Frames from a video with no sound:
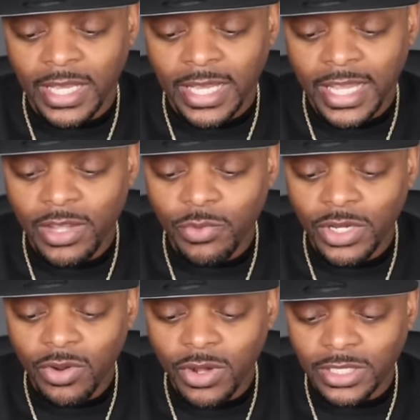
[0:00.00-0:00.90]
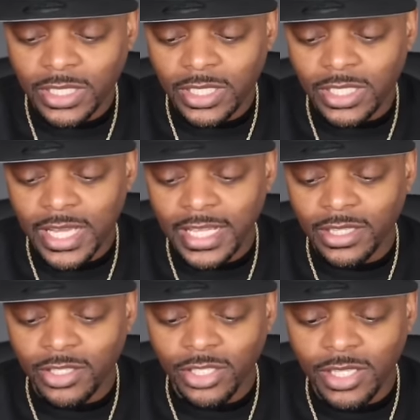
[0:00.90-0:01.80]
He went on to say,
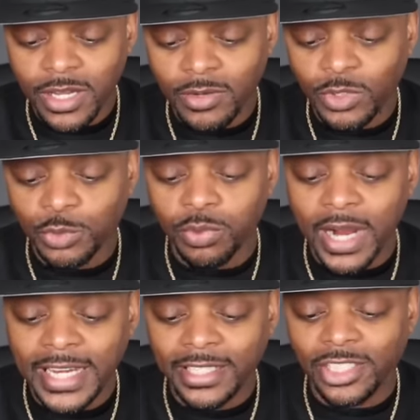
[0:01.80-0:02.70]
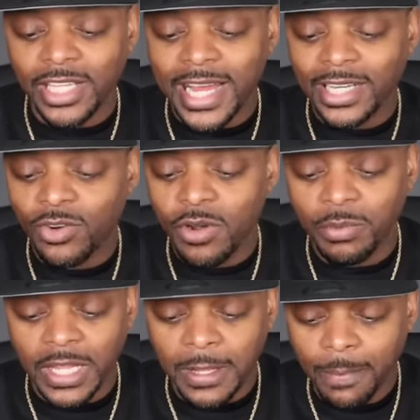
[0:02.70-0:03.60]
The sun was bright and shining on
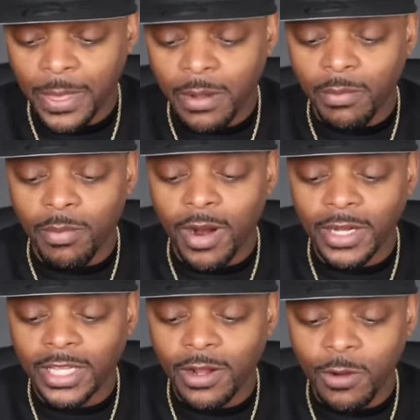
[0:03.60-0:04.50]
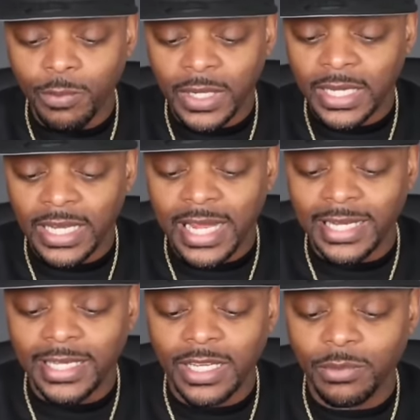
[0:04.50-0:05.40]
me. Market open, and I
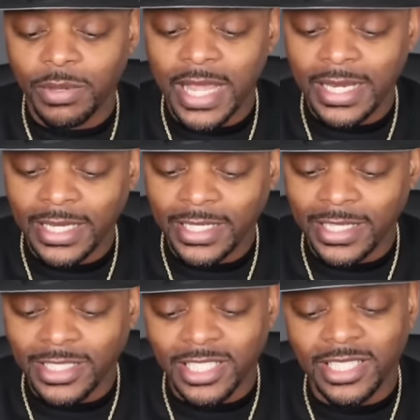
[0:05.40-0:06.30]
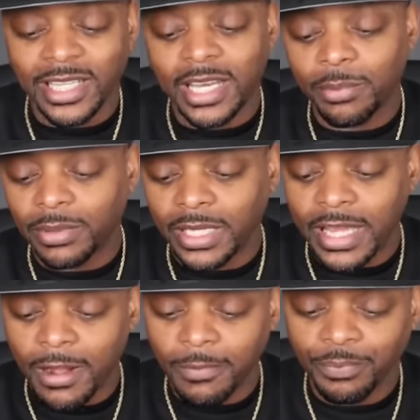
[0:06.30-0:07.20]
didn't panic, just let it play
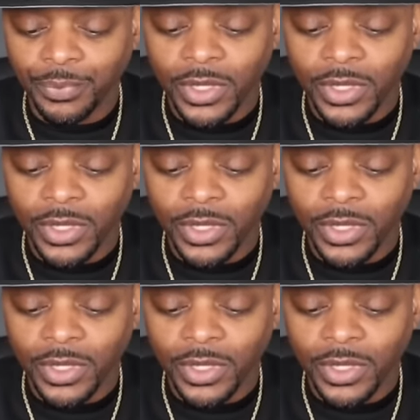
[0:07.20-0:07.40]
out.